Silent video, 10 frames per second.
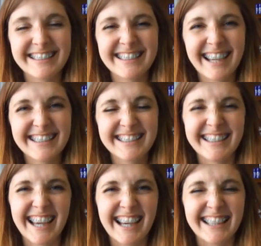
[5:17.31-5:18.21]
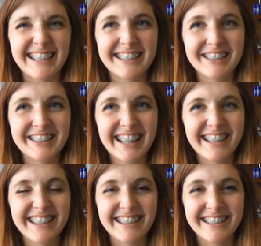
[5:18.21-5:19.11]
kind of sad and just kind
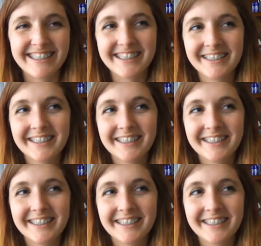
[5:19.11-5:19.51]
of like,